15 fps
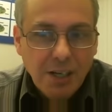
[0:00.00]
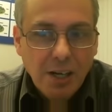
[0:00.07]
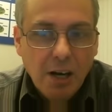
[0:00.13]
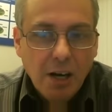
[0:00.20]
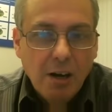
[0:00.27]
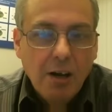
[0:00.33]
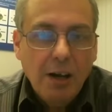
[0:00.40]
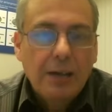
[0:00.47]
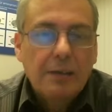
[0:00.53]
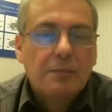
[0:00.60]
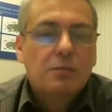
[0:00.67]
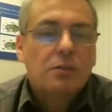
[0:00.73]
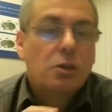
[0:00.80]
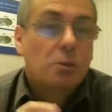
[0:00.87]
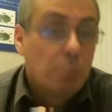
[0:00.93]

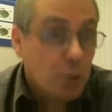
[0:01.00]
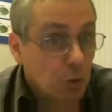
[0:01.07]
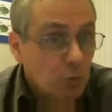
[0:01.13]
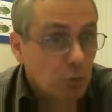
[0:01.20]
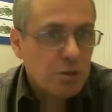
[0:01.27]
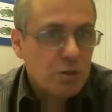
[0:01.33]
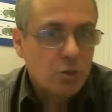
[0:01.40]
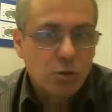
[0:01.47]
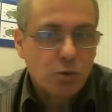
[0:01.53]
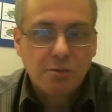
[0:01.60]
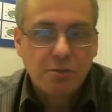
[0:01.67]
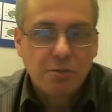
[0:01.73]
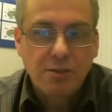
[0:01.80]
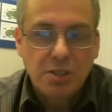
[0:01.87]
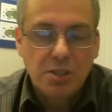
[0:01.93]
and compute resource
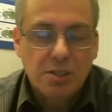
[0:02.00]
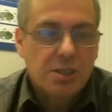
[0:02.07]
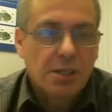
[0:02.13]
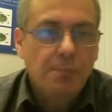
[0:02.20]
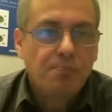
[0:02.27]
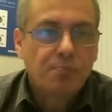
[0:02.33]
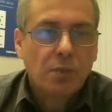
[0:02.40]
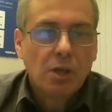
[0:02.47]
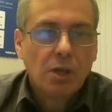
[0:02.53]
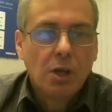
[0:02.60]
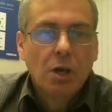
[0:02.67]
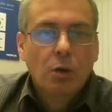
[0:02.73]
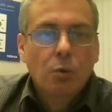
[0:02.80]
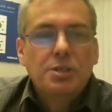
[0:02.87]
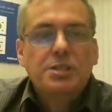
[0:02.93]
efficiency,
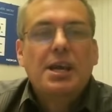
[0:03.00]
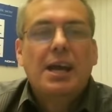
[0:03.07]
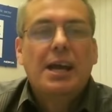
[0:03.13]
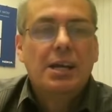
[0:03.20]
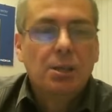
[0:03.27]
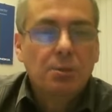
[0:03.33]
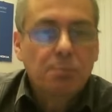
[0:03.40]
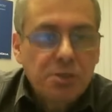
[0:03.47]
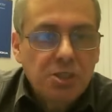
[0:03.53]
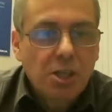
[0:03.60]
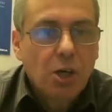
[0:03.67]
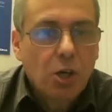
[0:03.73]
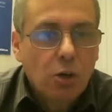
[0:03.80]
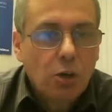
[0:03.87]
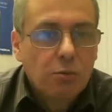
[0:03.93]
which helps
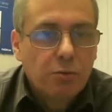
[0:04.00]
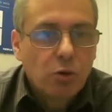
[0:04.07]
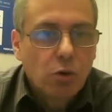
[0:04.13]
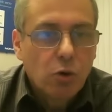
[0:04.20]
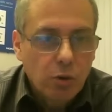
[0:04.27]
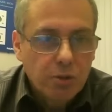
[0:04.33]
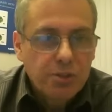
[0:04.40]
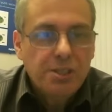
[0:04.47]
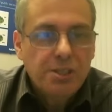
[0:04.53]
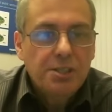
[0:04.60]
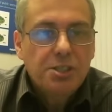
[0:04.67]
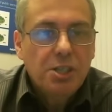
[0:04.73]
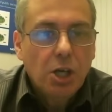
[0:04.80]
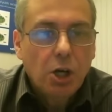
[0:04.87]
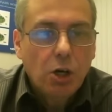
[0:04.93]
the overall
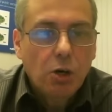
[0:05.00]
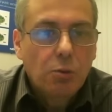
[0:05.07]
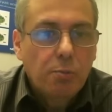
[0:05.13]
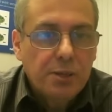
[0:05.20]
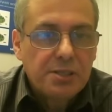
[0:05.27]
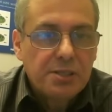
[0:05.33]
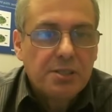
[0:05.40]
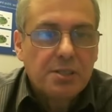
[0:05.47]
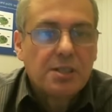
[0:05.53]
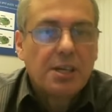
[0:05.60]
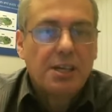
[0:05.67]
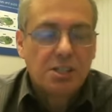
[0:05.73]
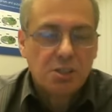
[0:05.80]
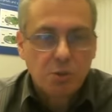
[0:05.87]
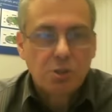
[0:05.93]
TCO business
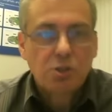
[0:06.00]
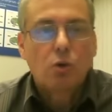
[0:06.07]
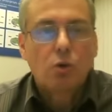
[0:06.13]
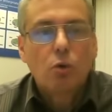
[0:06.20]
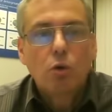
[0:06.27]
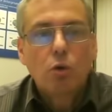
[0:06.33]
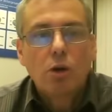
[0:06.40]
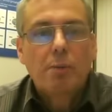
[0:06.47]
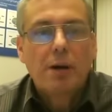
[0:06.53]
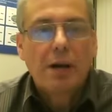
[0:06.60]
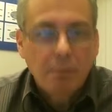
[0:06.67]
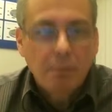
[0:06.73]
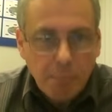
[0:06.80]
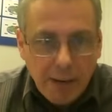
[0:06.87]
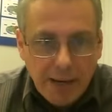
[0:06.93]
case. So it's all
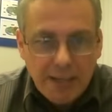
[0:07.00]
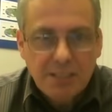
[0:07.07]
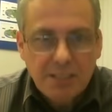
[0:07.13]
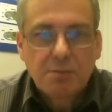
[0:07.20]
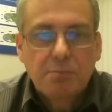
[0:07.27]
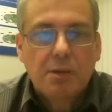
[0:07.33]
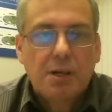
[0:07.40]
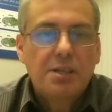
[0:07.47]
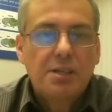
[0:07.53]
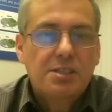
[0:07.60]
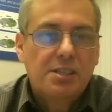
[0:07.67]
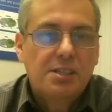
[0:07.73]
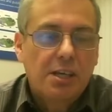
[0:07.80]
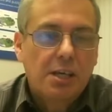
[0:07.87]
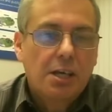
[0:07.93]
about
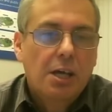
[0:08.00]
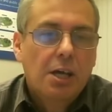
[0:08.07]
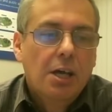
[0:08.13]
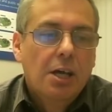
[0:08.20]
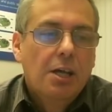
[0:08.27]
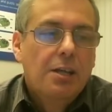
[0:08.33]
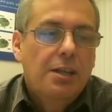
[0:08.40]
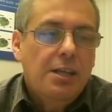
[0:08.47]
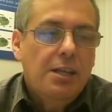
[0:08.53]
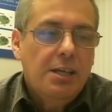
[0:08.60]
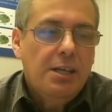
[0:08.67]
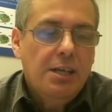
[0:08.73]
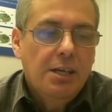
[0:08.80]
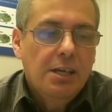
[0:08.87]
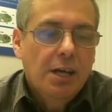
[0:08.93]
maximizing
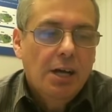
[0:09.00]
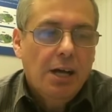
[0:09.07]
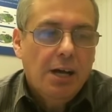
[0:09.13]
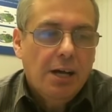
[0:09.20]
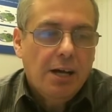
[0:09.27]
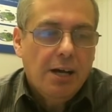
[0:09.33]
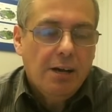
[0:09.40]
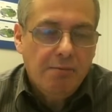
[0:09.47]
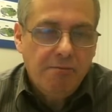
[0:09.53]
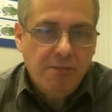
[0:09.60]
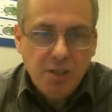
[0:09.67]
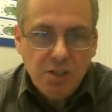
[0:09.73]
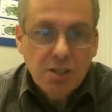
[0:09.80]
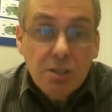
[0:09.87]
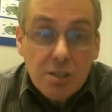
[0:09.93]
the
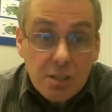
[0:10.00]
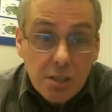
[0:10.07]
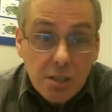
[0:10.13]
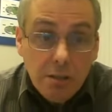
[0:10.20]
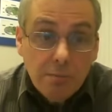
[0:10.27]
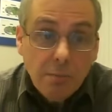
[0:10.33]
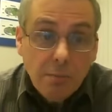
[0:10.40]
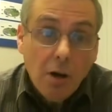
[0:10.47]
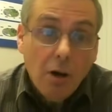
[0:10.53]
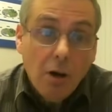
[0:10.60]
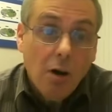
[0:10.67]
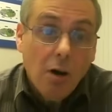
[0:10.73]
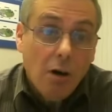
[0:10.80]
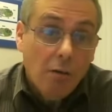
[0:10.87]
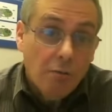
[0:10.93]
efficiency
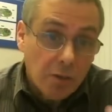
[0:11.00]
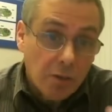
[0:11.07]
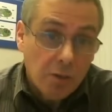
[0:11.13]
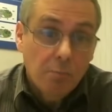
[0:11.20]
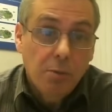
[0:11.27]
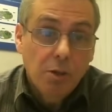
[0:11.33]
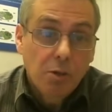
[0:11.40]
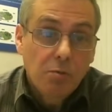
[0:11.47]
of the compute